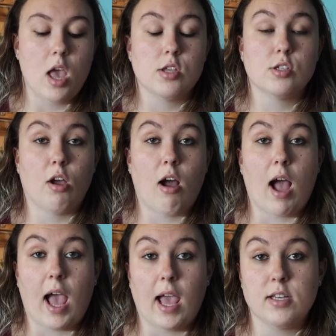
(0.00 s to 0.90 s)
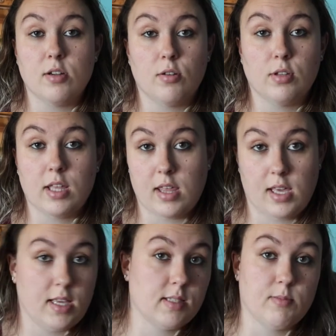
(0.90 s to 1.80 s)
So I totally
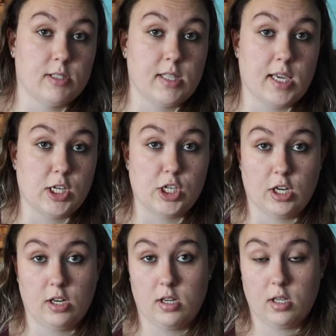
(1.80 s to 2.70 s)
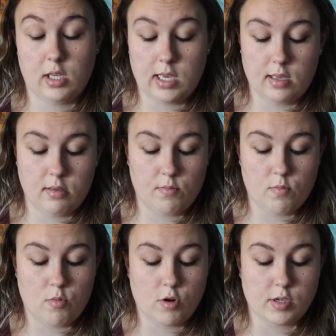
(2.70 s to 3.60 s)
think it smells like a sugar cookie,
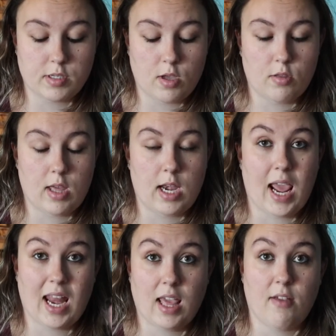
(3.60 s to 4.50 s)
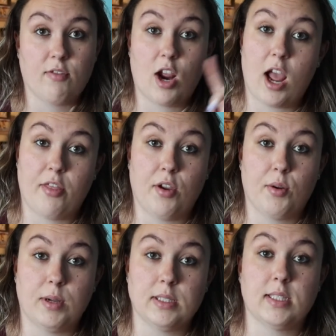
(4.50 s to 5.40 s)
more so than any of their other
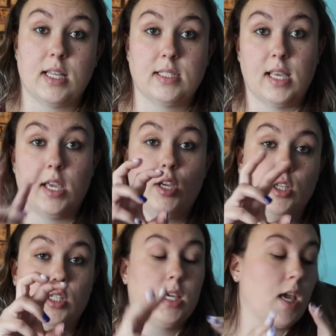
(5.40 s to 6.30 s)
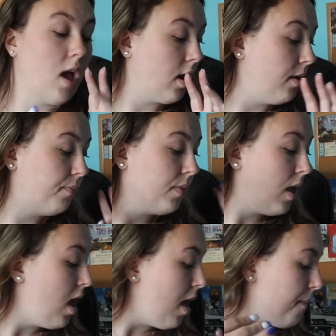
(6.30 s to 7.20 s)
ones that say cookie on them.
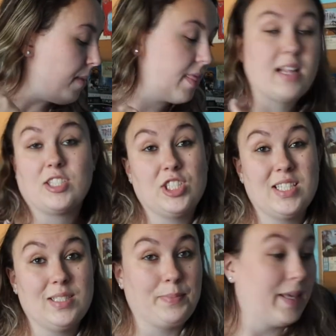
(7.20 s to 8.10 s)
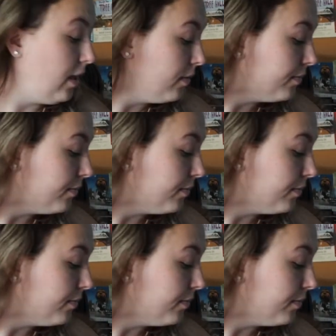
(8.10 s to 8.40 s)
But that's just me.